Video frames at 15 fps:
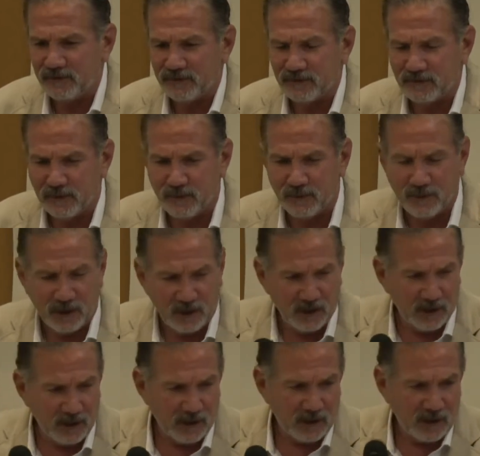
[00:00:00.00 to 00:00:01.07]
So
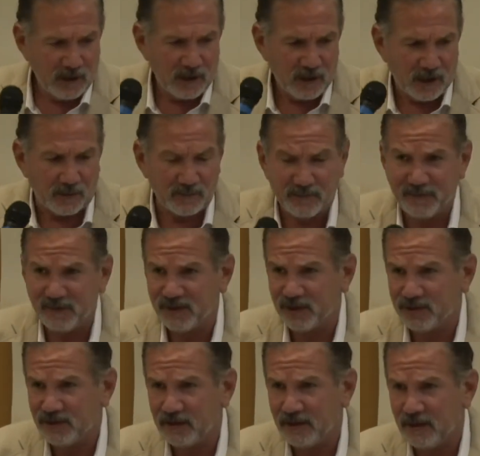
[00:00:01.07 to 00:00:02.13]
I'm a
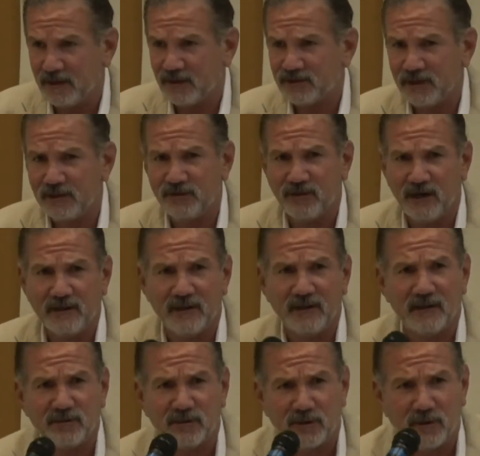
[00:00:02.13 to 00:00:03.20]
physician. I initially trained in
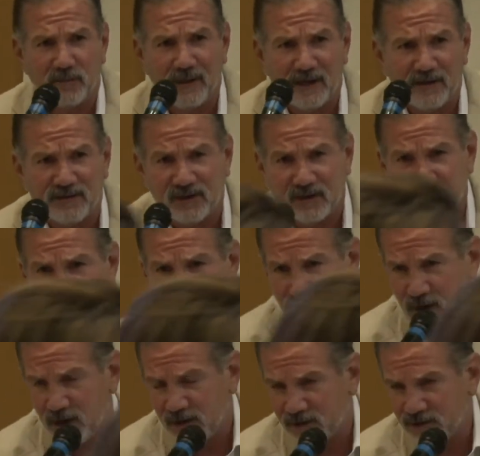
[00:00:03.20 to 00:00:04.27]
internal medicine and
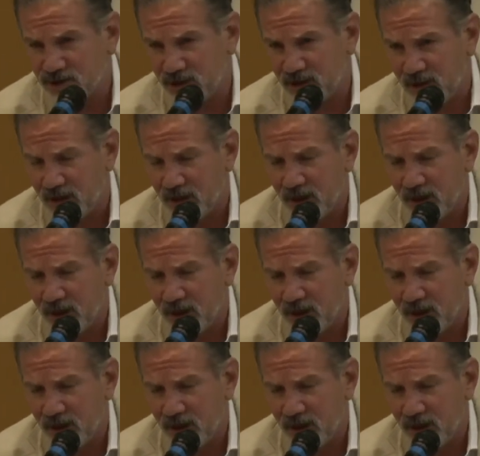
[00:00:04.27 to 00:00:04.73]
neurology.